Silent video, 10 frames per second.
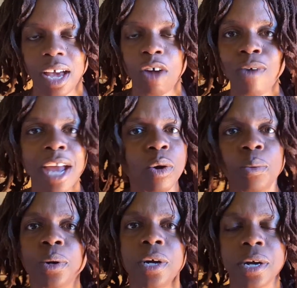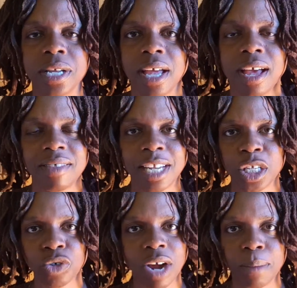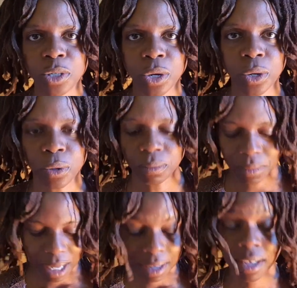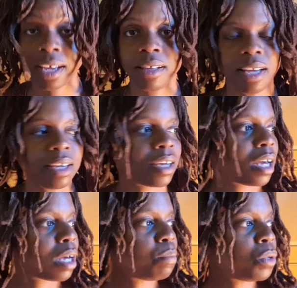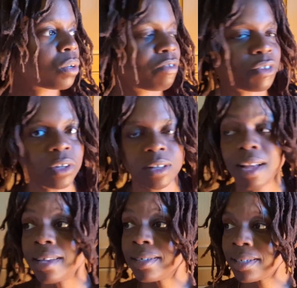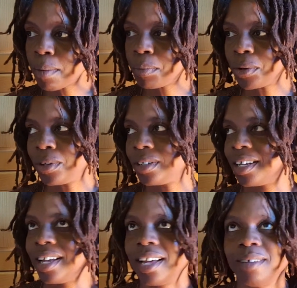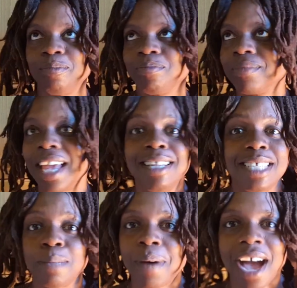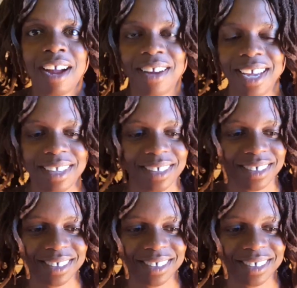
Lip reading: Write a word that describes your home: healing, beautiful, simple, inspiring.